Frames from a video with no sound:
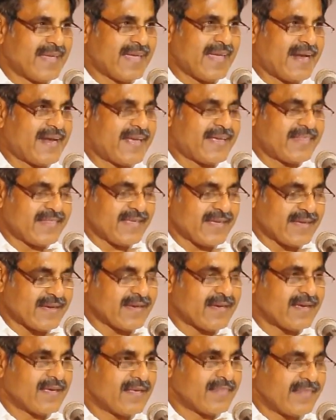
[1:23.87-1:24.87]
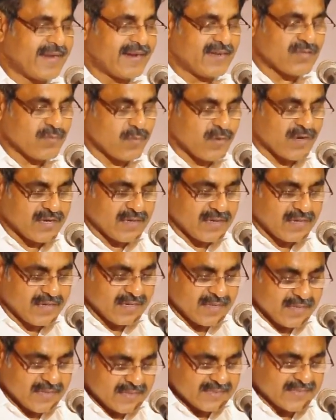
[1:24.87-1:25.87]
And I think that is what
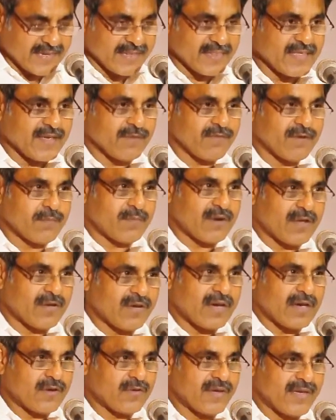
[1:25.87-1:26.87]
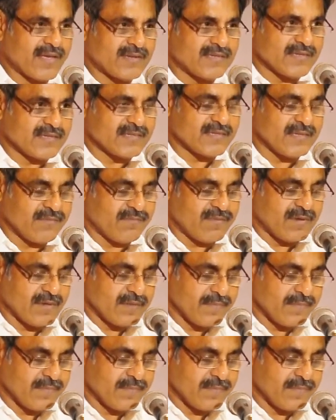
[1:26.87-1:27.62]
Sandhya Viplav Garu has achieved.